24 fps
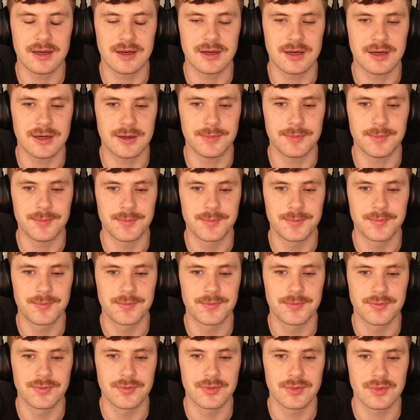
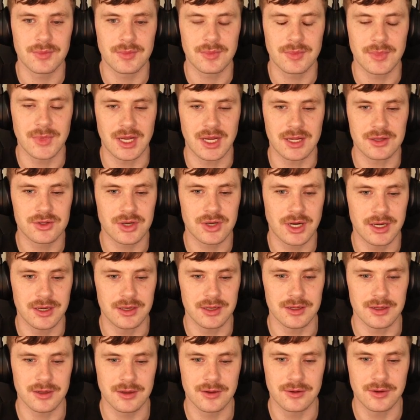Not trying
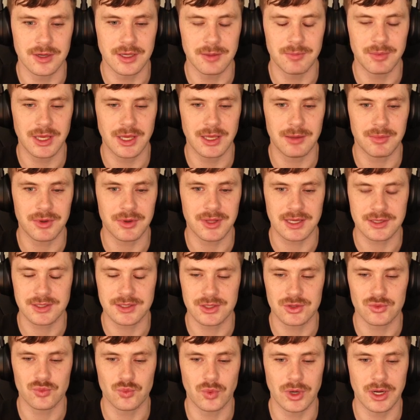to clickbait, but that's
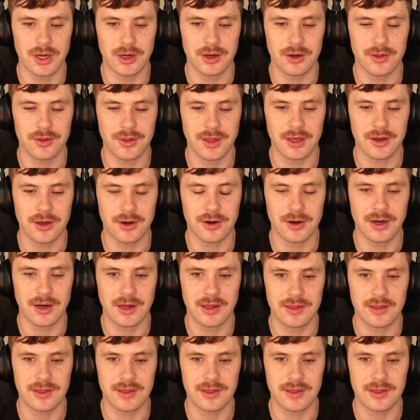just where they are